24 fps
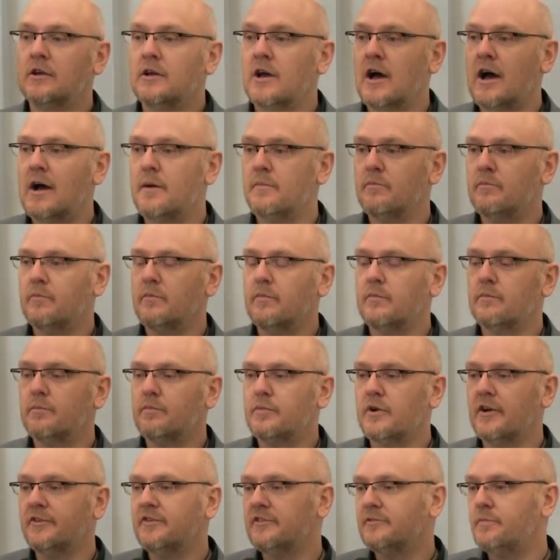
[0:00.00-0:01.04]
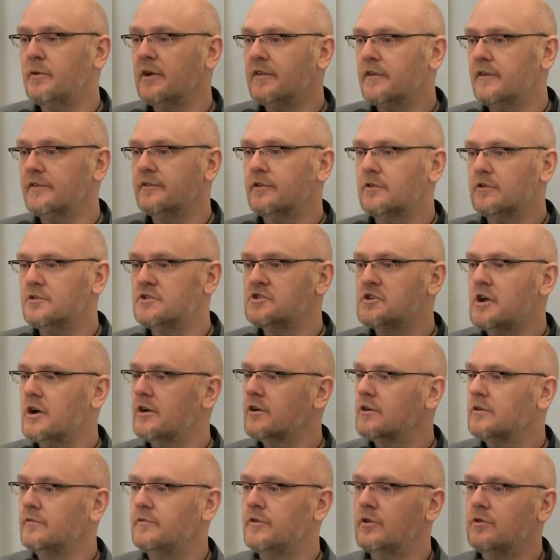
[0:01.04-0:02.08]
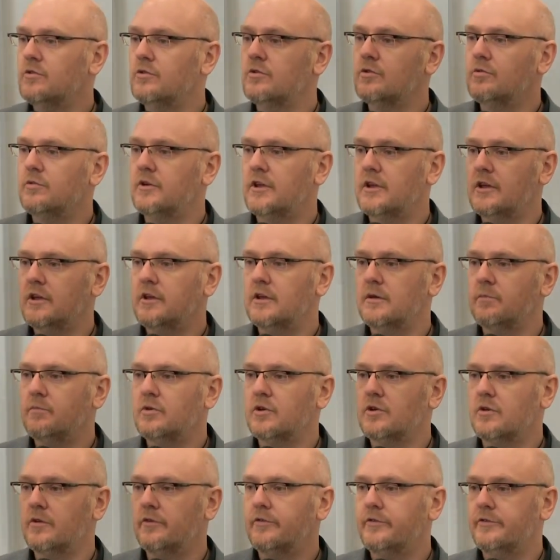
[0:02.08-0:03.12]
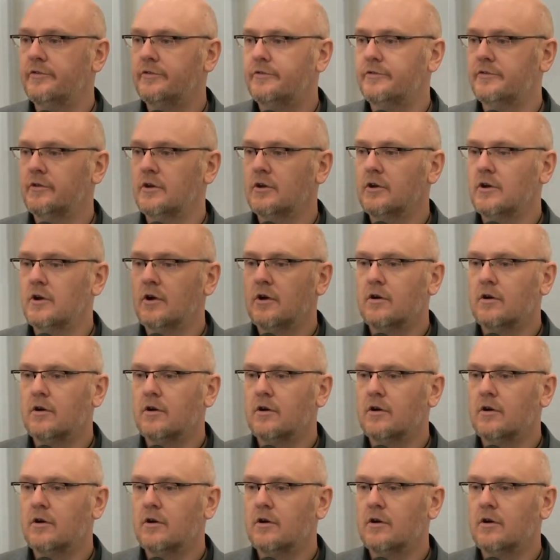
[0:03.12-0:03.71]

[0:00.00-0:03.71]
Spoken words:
But I suspect there's a good chunk of you who are here because